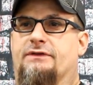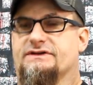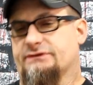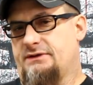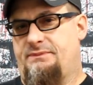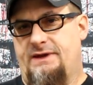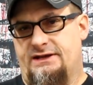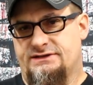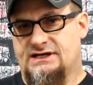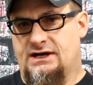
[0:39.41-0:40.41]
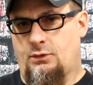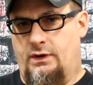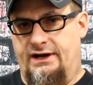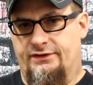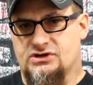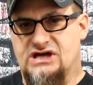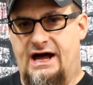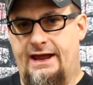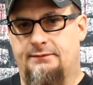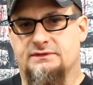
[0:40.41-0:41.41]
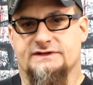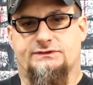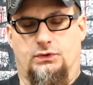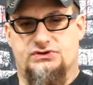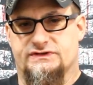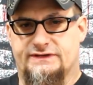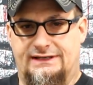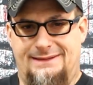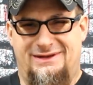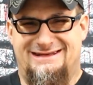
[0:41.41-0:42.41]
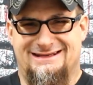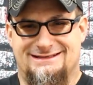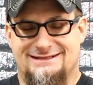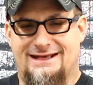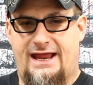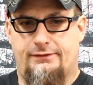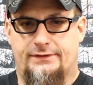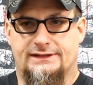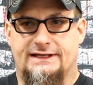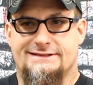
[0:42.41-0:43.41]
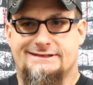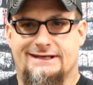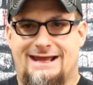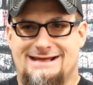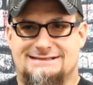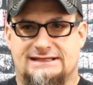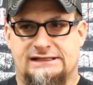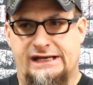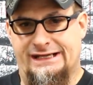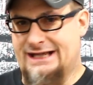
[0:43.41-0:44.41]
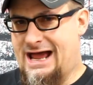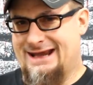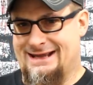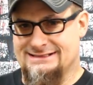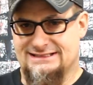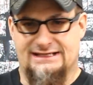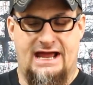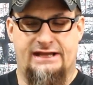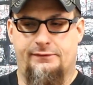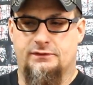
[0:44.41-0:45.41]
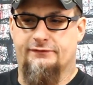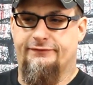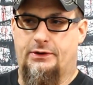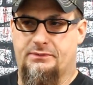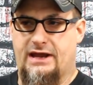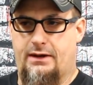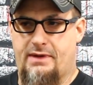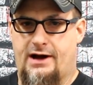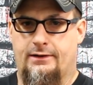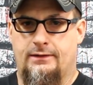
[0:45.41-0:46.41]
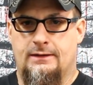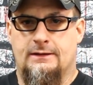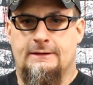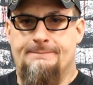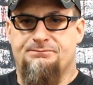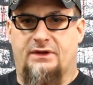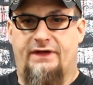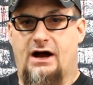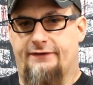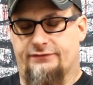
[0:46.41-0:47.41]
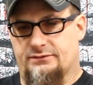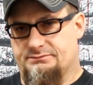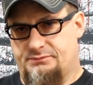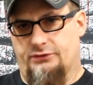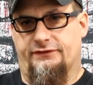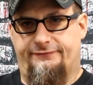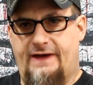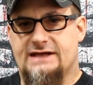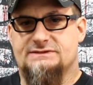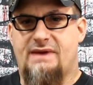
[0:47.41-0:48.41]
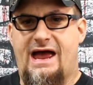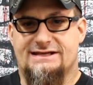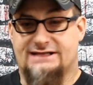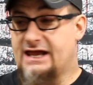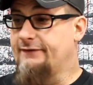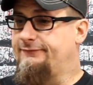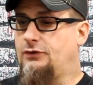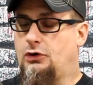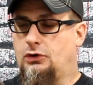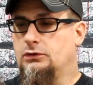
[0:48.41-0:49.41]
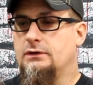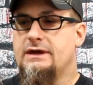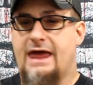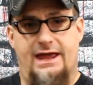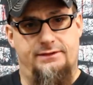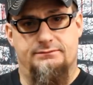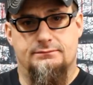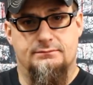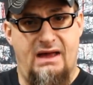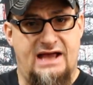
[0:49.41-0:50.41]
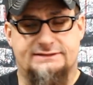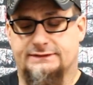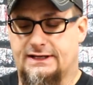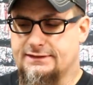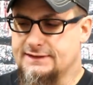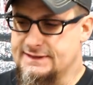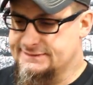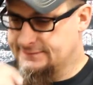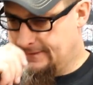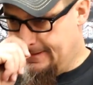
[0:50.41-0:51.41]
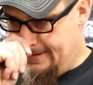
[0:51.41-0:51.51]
It's only been done one other time. Distortions Unlimited did a release in 1989, 1990 when the film came out. They offered both a face mask and a full head mask like this.